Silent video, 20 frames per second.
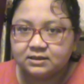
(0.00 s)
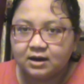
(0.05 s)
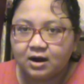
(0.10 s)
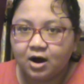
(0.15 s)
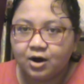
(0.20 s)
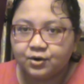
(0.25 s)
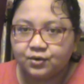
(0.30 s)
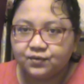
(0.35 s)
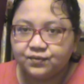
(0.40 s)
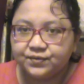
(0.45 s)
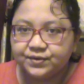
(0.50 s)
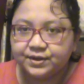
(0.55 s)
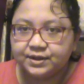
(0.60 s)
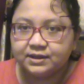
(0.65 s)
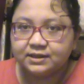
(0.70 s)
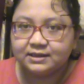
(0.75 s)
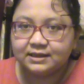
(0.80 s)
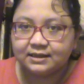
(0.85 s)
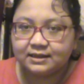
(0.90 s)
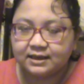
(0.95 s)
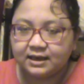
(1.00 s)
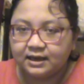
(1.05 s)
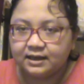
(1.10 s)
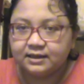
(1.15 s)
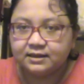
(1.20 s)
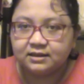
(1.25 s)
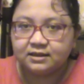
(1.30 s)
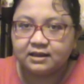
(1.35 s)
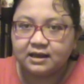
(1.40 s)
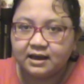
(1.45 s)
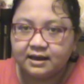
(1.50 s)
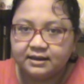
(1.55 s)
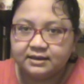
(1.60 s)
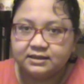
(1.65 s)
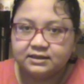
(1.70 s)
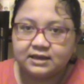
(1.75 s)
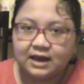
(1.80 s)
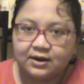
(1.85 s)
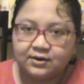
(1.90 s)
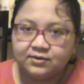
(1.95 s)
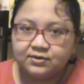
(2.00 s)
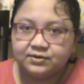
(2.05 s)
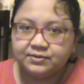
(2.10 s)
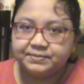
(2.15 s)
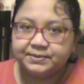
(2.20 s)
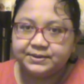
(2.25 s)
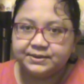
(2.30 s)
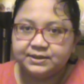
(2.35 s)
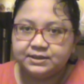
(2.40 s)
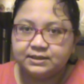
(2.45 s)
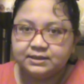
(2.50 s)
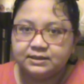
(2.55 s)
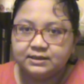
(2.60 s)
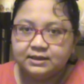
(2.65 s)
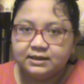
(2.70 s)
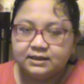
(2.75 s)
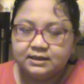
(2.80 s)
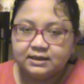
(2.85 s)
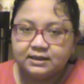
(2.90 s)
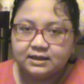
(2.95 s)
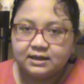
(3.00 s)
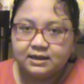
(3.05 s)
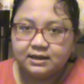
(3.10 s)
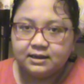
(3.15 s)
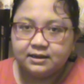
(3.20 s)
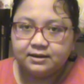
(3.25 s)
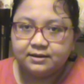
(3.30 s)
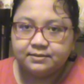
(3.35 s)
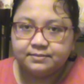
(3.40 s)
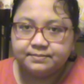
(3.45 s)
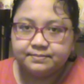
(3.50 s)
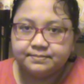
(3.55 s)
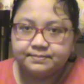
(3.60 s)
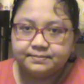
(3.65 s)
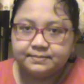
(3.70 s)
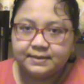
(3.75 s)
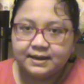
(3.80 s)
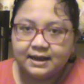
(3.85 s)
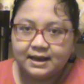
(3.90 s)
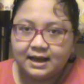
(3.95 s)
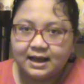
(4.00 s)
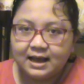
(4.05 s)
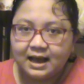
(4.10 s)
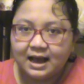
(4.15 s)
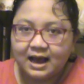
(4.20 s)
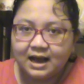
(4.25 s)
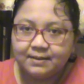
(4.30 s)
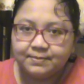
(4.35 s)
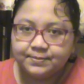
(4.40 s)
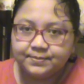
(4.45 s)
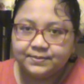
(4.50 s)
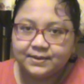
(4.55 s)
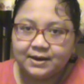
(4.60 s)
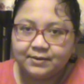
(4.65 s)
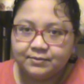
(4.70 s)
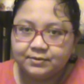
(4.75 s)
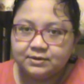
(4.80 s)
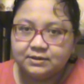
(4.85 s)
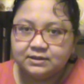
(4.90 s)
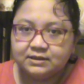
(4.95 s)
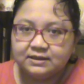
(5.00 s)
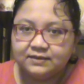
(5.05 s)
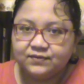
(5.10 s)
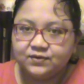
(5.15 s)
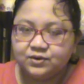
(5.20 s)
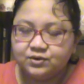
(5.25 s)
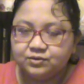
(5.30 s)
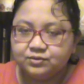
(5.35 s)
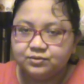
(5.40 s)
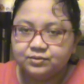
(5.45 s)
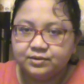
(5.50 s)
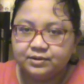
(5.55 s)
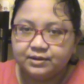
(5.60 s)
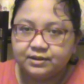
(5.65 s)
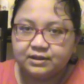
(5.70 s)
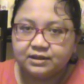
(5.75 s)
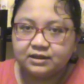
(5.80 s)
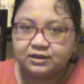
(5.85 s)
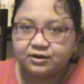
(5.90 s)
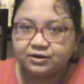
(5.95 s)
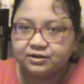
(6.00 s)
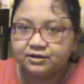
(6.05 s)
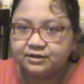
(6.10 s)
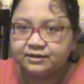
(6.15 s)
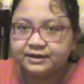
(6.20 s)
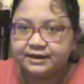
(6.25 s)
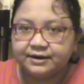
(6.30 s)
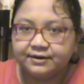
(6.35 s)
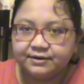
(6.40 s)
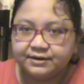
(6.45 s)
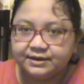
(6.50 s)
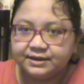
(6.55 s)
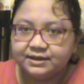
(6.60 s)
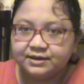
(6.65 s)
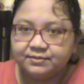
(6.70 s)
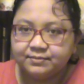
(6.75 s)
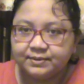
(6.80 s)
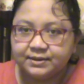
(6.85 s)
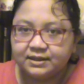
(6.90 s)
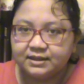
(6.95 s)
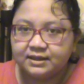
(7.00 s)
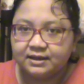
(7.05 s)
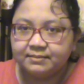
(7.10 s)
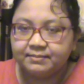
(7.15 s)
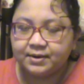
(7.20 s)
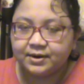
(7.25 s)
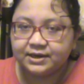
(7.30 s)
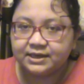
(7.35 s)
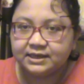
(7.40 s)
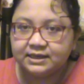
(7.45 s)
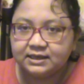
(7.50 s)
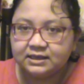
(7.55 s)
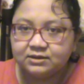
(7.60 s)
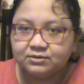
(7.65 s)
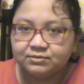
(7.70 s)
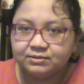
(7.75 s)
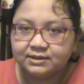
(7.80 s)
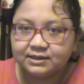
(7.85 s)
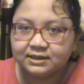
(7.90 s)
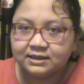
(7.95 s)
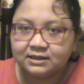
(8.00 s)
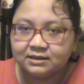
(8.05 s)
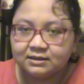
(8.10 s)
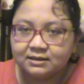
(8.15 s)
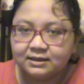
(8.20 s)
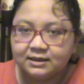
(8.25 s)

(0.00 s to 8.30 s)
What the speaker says: autofill. There's got a downloadable app that will, if you circle an area with the marquee tool, I think,